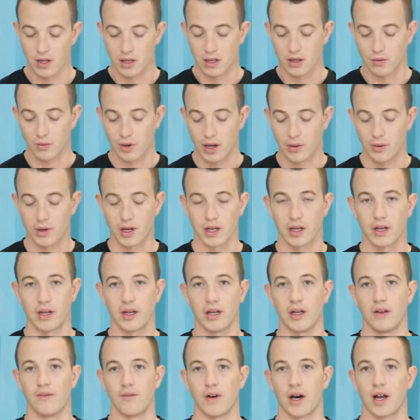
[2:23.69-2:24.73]
the way we're going to
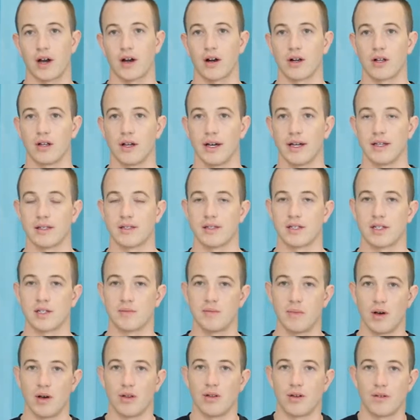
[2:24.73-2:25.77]
invite our clients to
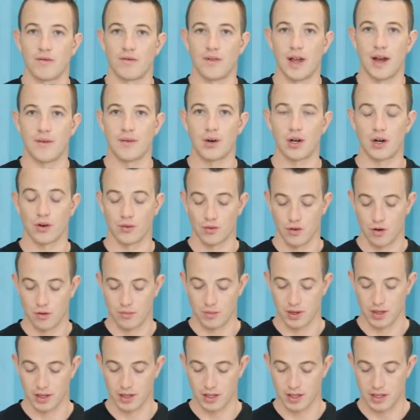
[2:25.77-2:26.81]
smell their favorite
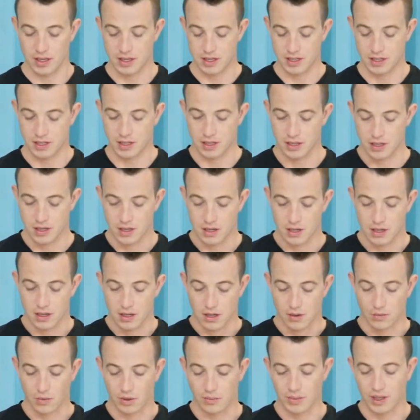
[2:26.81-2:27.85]
aroma is
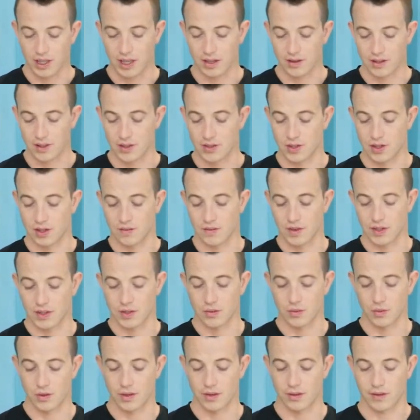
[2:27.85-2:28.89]
we begin the service
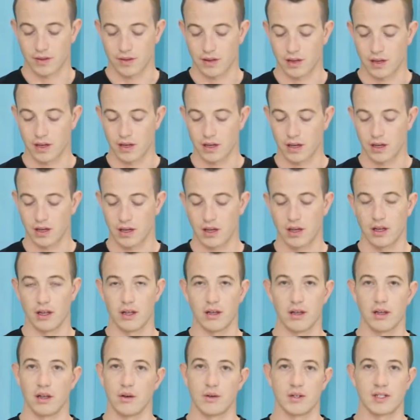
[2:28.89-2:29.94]
with
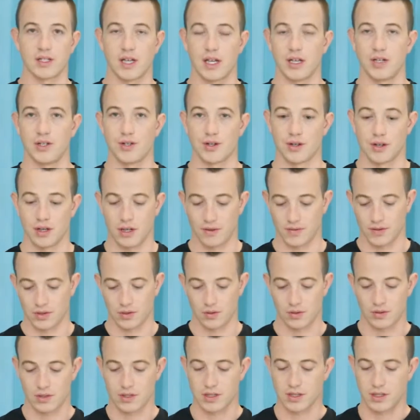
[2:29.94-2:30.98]
a scent journey of
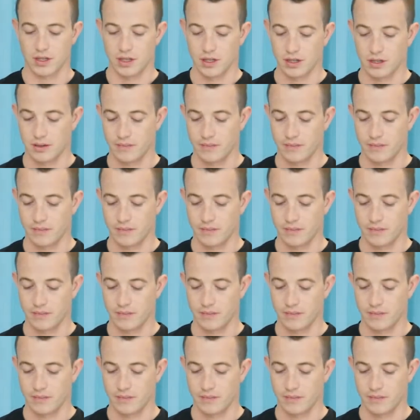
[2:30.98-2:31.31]
sorts.